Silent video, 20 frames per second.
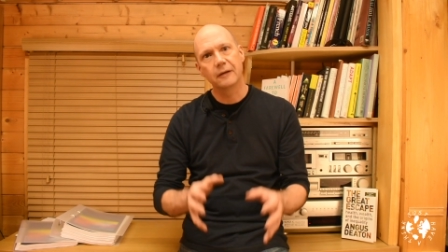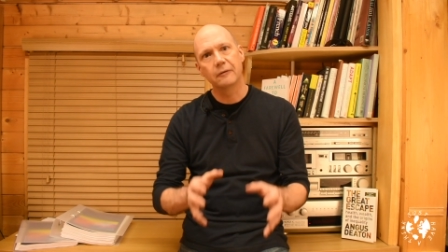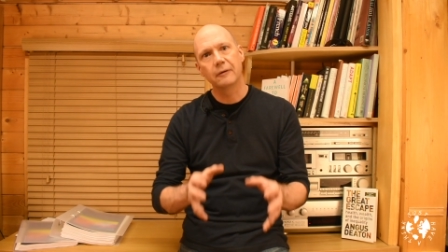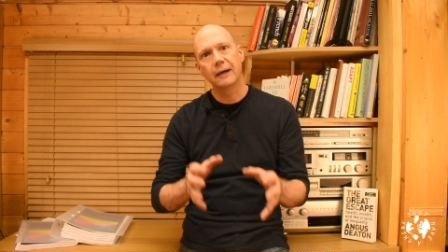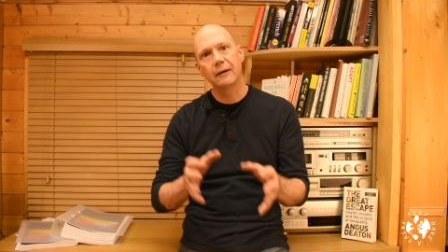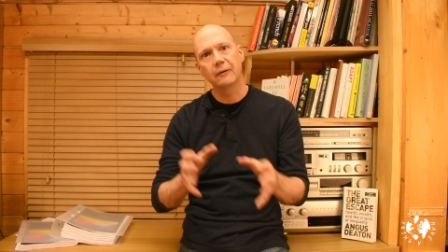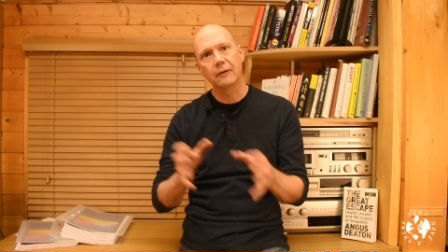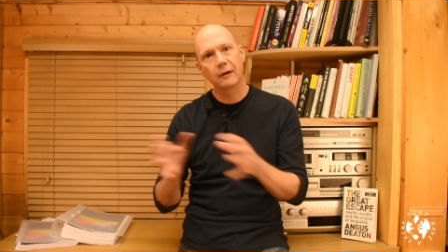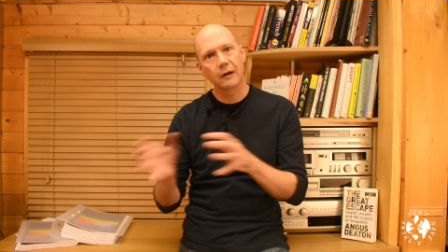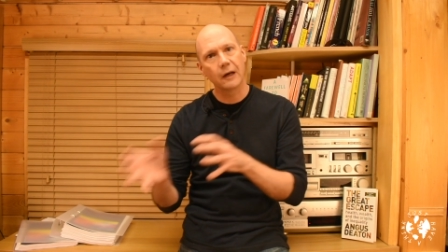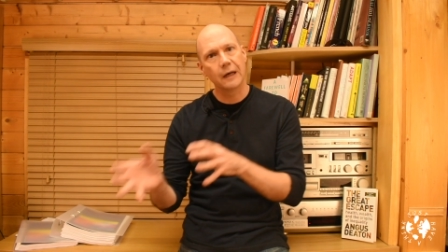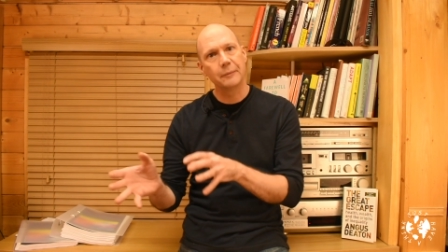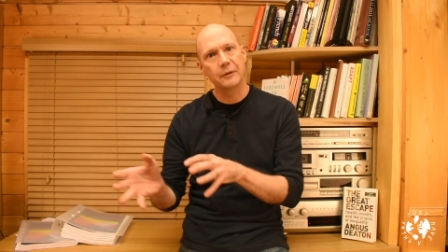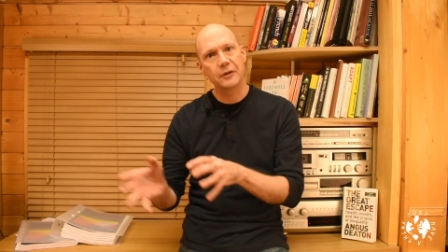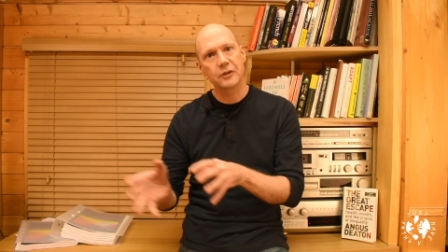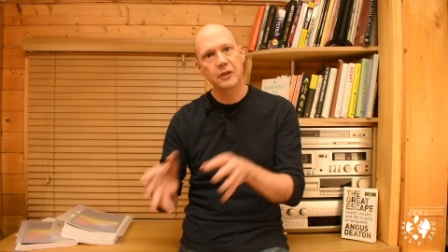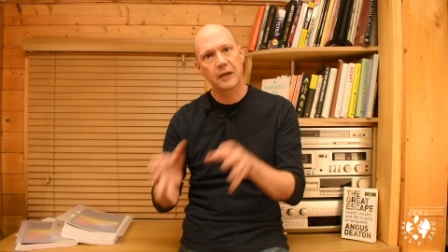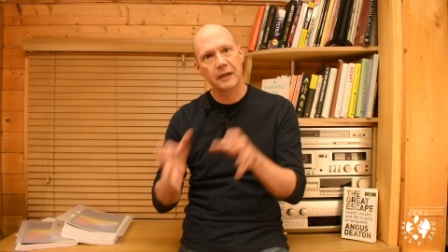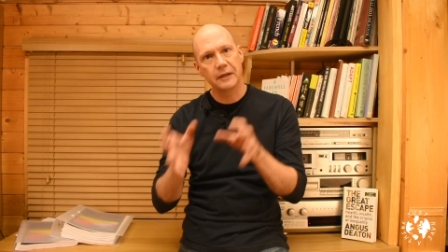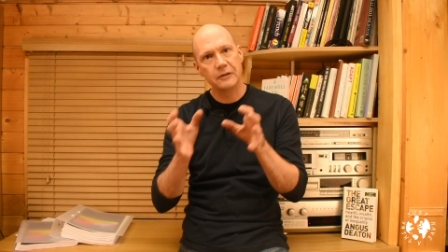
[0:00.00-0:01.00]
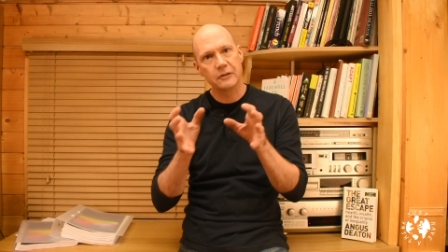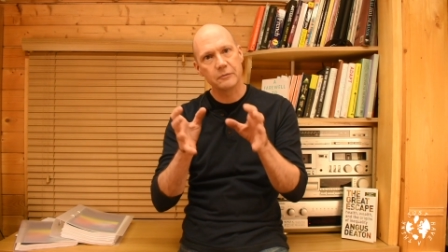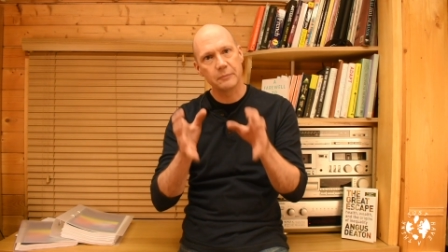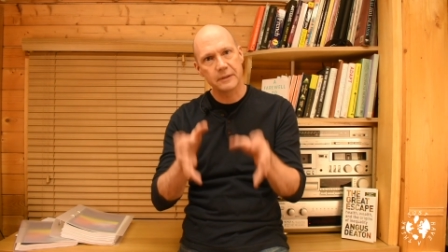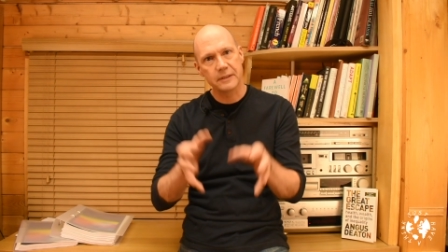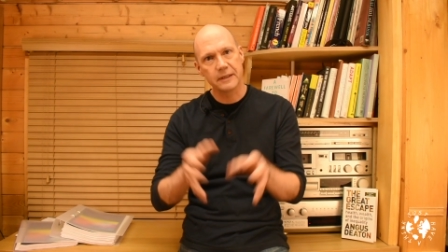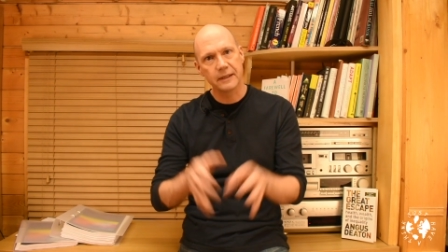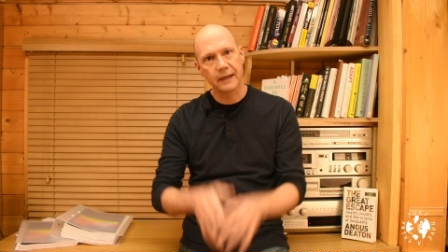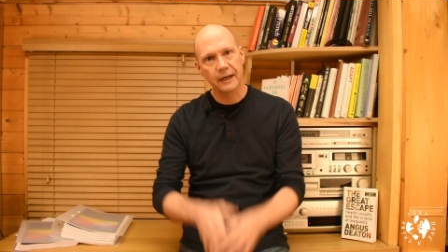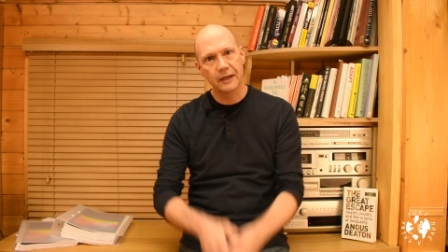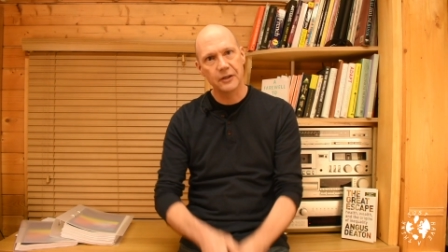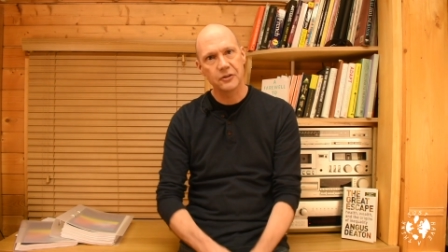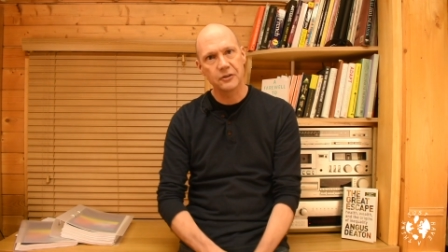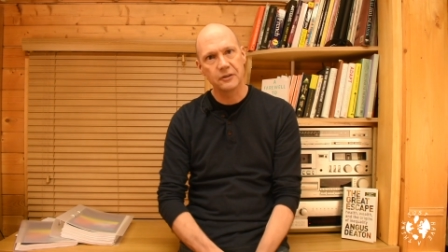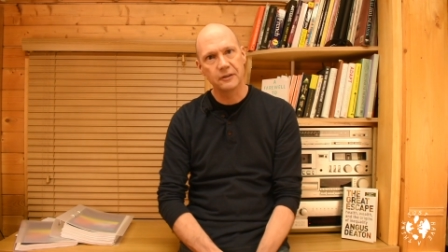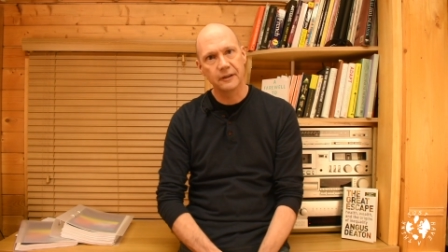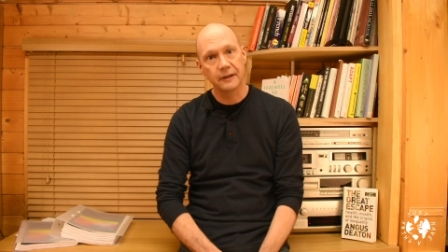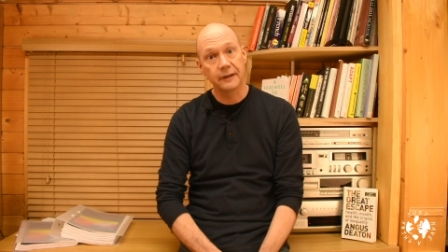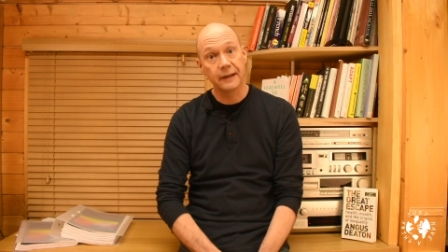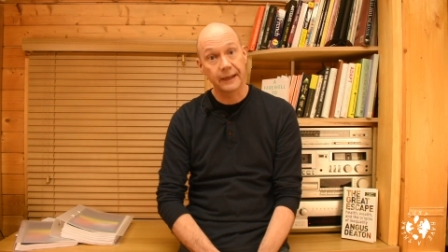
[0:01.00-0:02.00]
around climate change
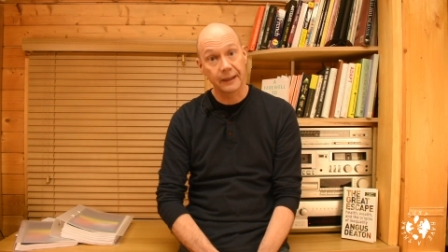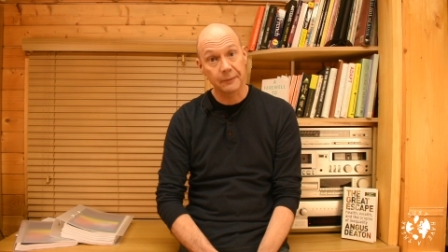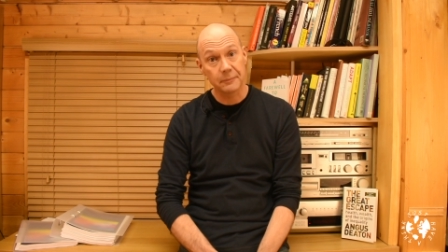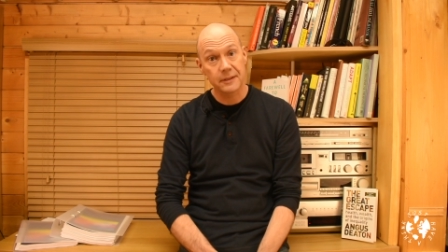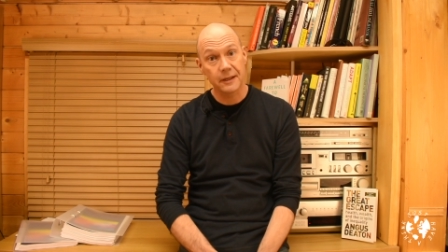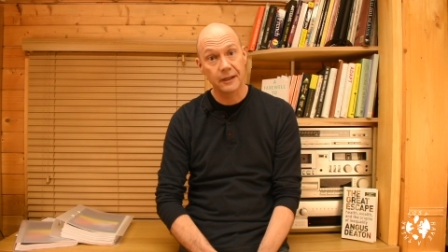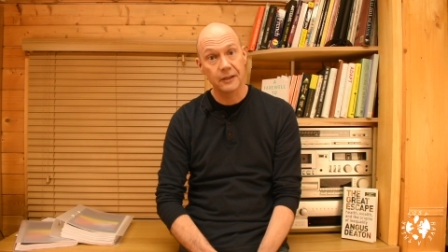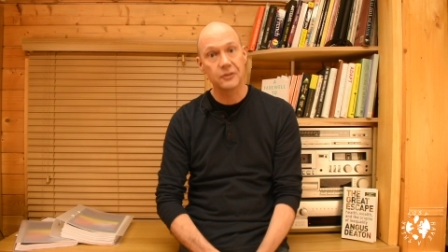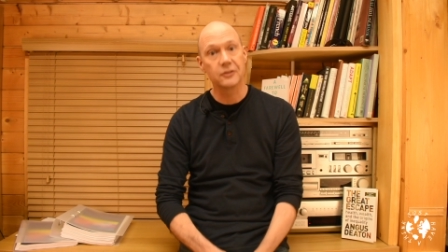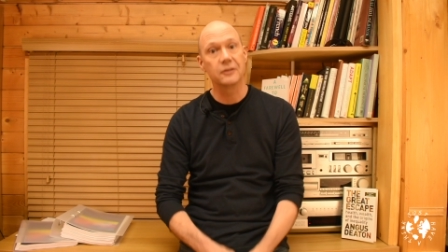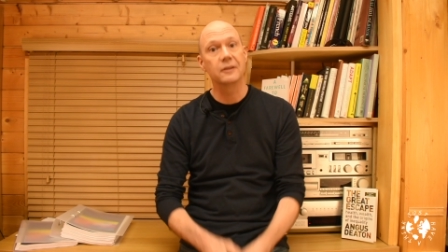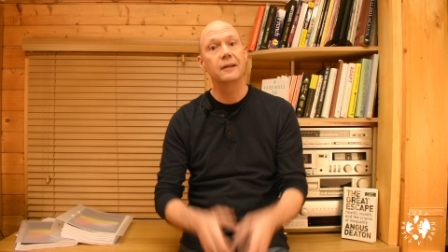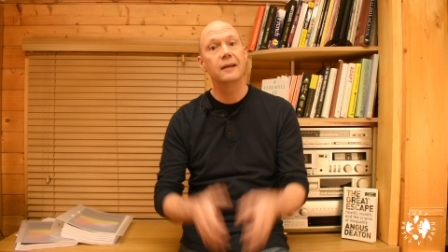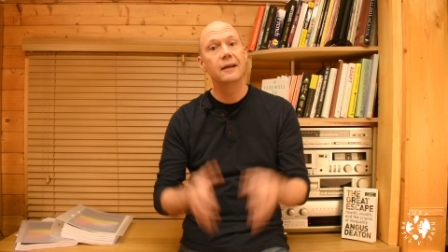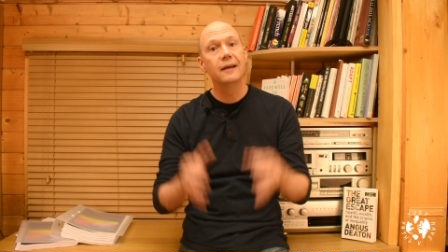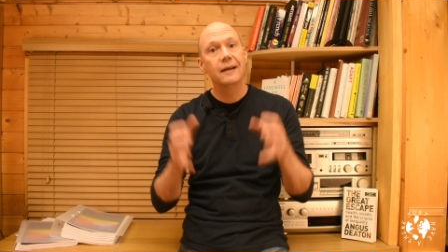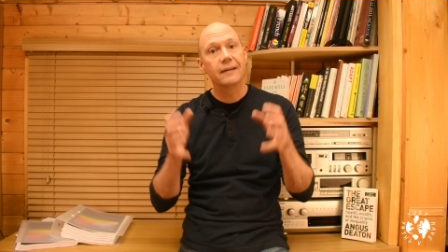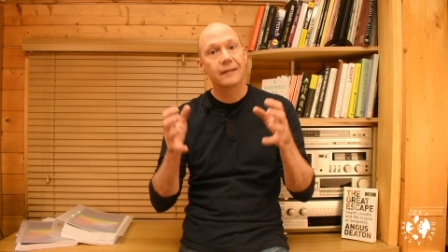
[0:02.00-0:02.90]
mitigation and adaptation,